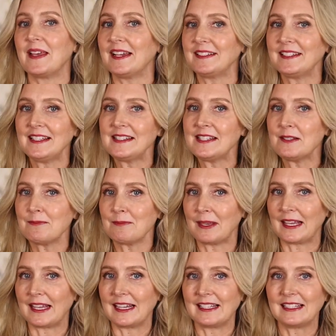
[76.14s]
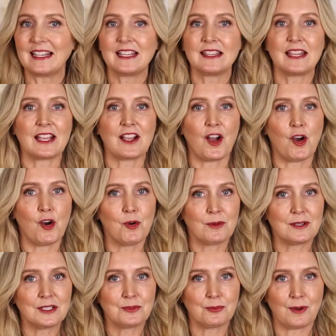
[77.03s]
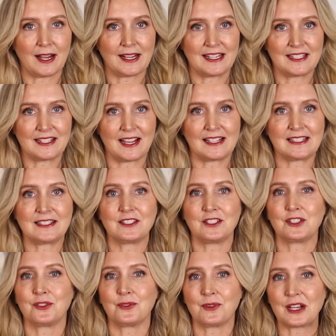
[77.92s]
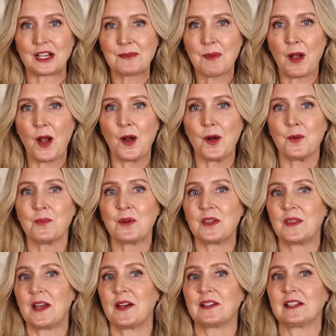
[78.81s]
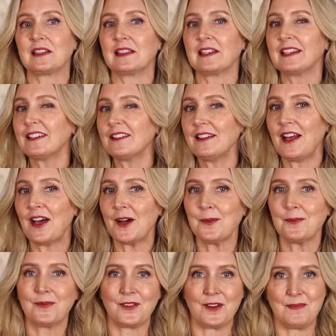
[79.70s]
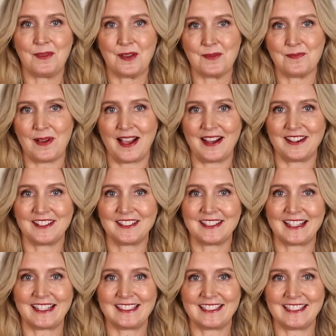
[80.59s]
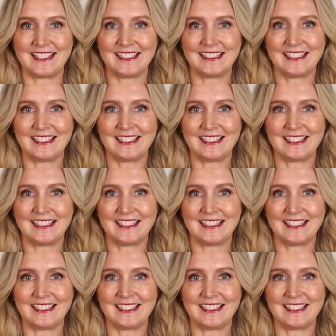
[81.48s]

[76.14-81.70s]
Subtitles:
that doesn't mean they always recognize their dream home without a little help from their buyer's agent.